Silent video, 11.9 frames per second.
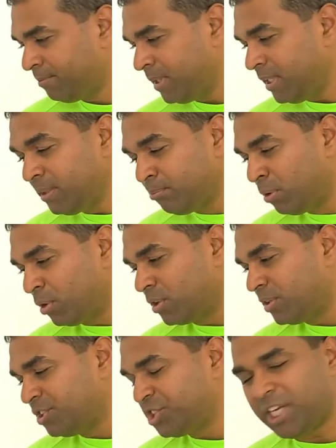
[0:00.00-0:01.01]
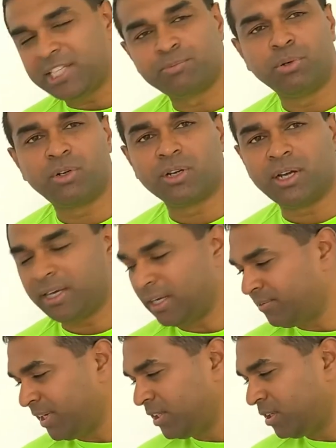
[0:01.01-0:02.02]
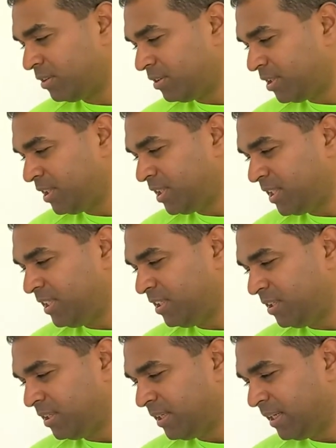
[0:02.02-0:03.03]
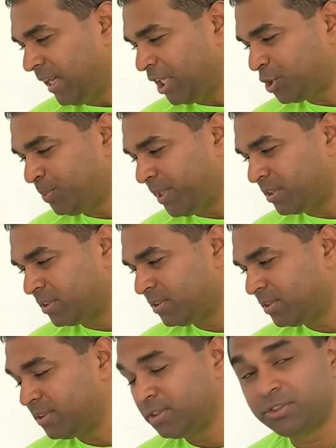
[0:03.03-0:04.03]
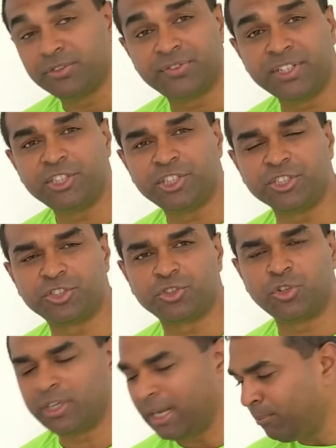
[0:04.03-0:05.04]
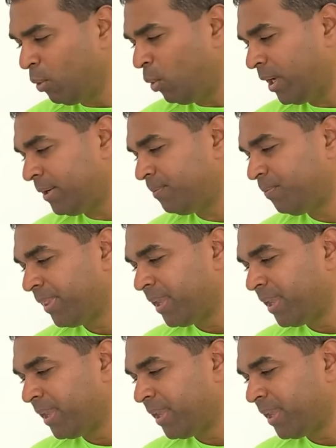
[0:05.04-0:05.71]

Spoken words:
In the book, in Chad's book, I write down 3 key aspects to finishing strong. Number 1,